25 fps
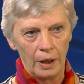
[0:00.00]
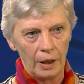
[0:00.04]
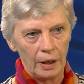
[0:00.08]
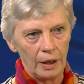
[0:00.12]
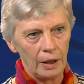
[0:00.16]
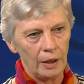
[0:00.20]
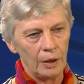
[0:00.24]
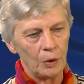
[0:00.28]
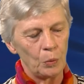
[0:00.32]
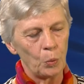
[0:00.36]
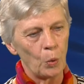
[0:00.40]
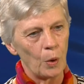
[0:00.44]

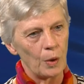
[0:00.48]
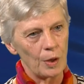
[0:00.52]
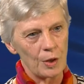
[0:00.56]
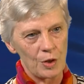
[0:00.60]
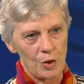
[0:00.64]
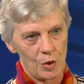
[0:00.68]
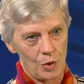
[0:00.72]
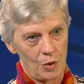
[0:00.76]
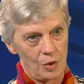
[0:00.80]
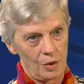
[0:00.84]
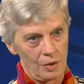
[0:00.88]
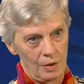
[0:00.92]
it
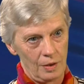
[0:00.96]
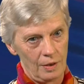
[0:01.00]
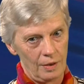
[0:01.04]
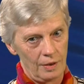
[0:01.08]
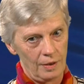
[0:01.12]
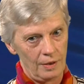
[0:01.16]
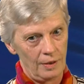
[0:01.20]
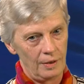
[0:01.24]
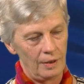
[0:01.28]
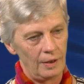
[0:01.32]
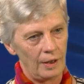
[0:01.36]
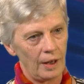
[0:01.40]
was
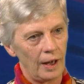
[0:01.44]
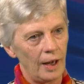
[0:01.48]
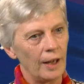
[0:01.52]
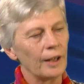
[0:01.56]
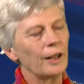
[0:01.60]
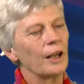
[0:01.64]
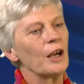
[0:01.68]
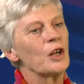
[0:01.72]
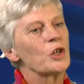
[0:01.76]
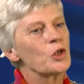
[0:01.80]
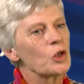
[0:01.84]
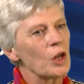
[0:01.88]

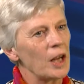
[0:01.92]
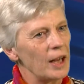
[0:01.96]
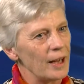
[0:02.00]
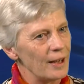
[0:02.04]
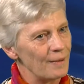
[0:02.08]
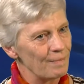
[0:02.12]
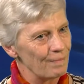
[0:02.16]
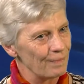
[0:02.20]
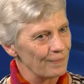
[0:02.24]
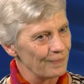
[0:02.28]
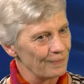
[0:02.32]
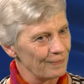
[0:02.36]
like a
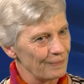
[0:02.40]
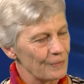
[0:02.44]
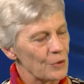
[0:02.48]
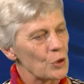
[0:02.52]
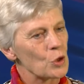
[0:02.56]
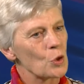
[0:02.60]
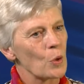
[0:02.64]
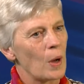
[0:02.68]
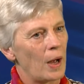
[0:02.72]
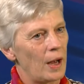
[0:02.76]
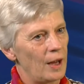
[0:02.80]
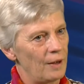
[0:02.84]
shame
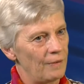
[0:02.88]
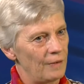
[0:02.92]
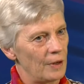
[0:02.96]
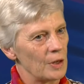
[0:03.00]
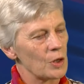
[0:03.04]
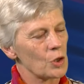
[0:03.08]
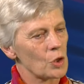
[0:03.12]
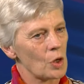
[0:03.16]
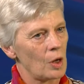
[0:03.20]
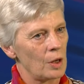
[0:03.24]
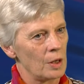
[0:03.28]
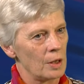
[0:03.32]
to have a
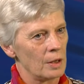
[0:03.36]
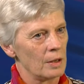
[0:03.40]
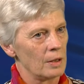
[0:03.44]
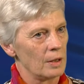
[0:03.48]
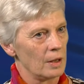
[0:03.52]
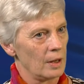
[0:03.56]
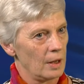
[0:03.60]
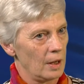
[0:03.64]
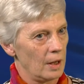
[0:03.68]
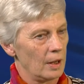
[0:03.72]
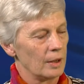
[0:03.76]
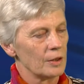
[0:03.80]
son,
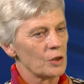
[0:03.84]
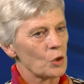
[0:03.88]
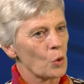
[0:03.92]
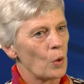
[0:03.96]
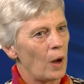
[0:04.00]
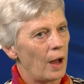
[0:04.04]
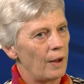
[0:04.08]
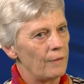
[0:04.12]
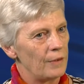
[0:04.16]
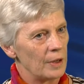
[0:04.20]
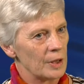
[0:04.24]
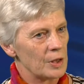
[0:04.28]
to
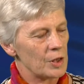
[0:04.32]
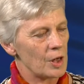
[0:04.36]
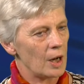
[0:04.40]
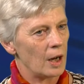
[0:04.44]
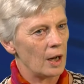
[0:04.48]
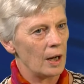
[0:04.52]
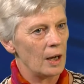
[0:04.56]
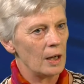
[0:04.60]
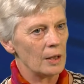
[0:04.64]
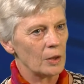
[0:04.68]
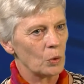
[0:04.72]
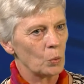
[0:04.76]
have a
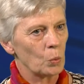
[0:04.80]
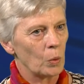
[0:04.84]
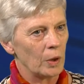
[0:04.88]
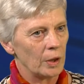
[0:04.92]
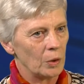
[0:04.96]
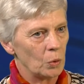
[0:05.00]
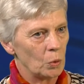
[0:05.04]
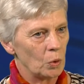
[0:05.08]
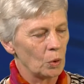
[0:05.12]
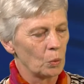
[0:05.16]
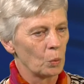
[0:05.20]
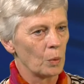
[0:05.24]
child
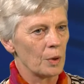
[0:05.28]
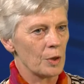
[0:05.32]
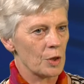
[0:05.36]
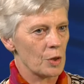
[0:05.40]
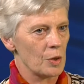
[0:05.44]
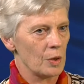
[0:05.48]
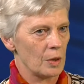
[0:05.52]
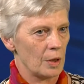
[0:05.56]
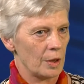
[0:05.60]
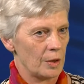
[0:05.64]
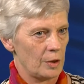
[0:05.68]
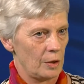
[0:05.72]
when you was
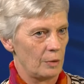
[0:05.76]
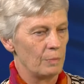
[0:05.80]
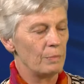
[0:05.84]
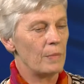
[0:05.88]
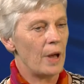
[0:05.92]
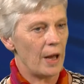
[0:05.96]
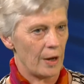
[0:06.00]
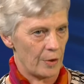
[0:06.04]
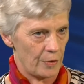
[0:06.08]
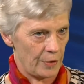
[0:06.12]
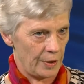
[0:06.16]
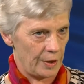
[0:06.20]
not
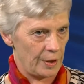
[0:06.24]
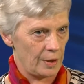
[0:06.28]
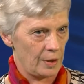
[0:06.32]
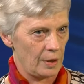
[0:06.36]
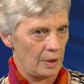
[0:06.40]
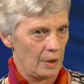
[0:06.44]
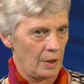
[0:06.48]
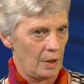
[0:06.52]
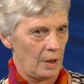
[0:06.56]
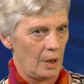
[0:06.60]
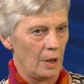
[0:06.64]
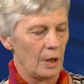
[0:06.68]
married.
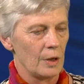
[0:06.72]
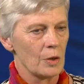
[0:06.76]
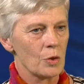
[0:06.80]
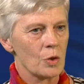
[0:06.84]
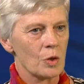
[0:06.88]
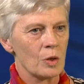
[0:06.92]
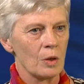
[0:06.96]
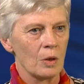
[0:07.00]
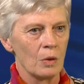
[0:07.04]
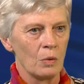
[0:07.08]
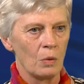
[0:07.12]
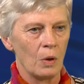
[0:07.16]

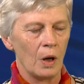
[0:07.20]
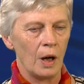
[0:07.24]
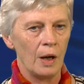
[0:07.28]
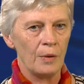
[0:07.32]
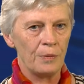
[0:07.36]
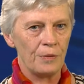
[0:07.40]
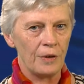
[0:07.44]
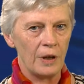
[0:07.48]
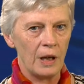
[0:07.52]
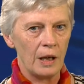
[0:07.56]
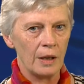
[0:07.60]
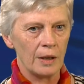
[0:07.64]
So I
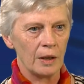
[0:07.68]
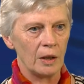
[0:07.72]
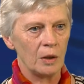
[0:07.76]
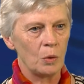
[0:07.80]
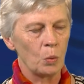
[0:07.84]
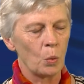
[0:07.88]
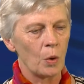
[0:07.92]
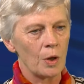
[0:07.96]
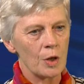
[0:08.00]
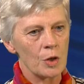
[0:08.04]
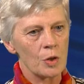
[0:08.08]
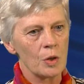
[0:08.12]
felt it
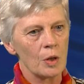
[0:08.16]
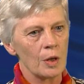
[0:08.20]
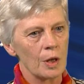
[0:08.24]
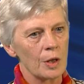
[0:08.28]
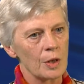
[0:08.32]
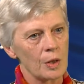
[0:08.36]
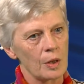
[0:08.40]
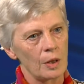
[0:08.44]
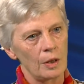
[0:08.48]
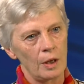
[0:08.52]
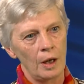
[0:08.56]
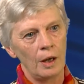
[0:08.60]
was
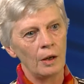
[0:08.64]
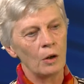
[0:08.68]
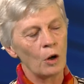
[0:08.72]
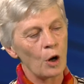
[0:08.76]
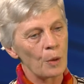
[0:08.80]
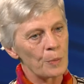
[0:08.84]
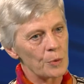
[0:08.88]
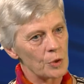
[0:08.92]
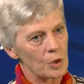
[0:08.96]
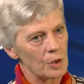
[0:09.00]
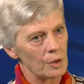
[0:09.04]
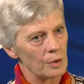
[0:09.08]
not an
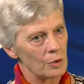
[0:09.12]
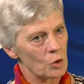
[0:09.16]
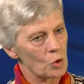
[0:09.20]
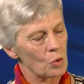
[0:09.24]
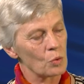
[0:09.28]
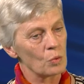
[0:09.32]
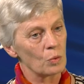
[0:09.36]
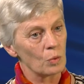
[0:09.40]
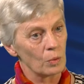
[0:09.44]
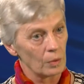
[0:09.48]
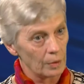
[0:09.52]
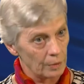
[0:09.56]
option
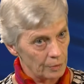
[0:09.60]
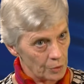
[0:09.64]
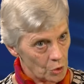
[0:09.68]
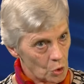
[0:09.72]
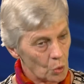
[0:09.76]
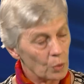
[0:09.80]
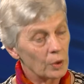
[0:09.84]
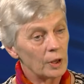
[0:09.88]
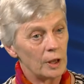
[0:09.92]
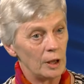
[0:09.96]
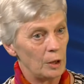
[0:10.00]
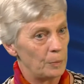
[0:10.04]
to
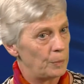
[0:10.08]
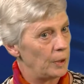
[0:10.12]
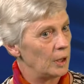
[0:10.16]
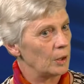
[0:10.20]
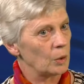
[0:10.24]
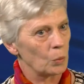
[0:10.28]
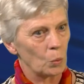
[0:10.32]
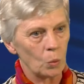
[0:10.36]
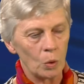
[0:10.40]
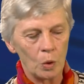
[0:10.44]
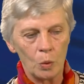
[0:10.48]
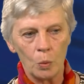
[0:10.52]
keep
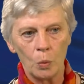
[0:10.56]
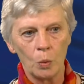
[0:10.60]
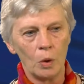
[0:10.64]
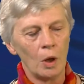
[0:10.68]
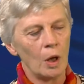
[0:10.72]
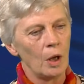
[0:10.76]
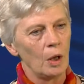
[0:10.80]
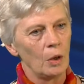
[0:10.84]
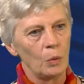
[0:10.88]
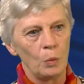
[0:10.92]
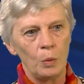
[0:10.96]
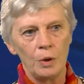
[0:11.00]
him.
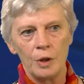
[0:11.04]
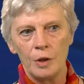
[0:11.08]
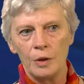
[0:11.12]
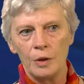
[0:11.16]
We